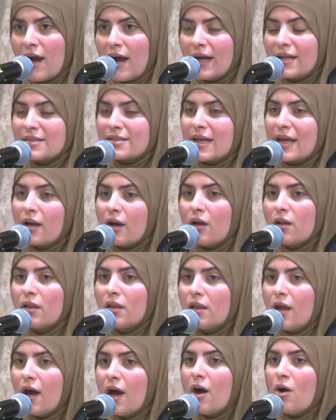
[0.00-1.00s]
I said,
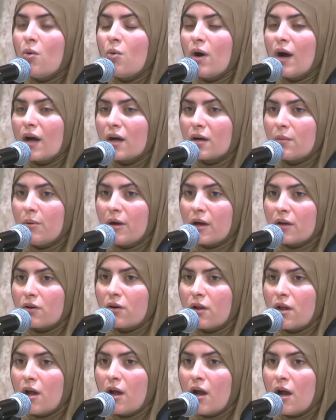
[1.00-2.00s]
Allahu
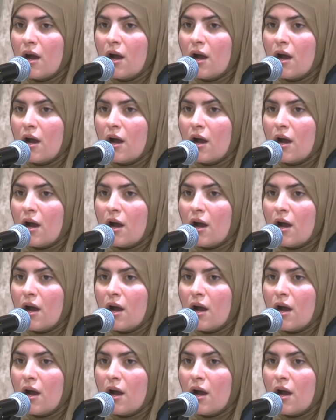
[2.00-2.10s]
Akbar.